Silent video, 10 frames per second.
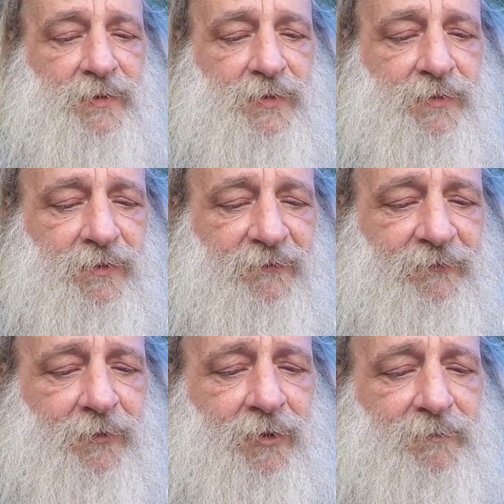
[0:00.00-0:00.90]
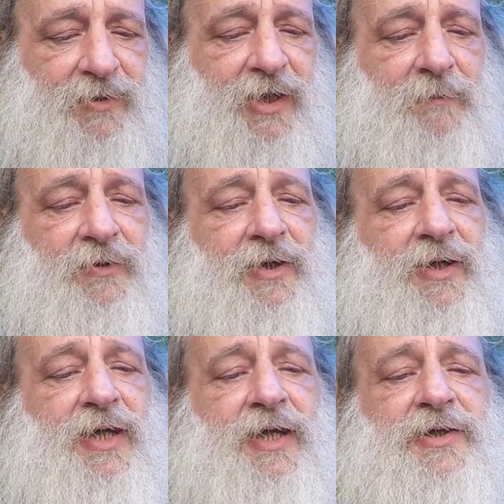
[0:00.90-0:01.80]
True to form,
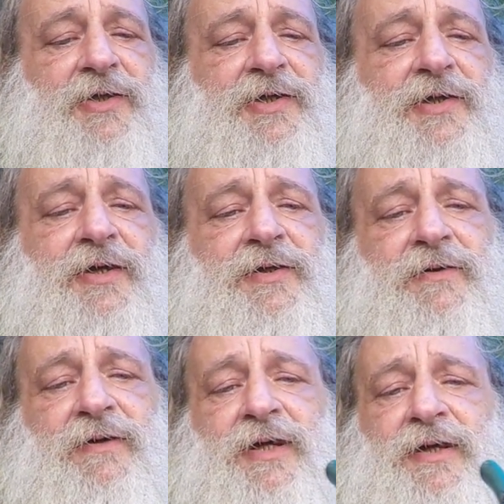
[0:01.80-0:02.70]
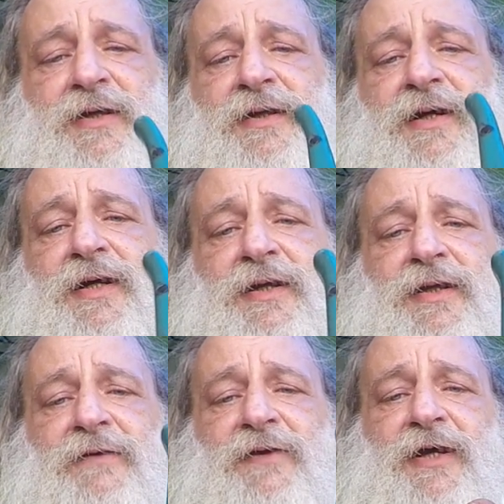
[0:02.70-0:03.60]
capillary action sucked it right in there. I didn't
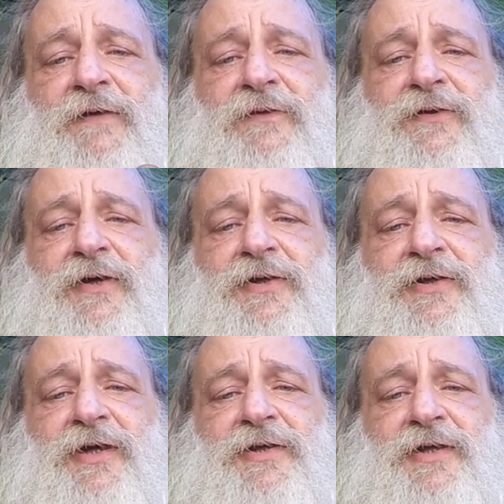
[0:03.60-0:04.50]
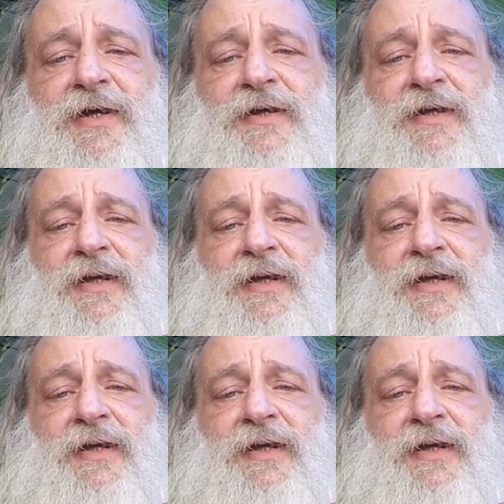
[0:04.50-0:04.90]
even have to touch that side.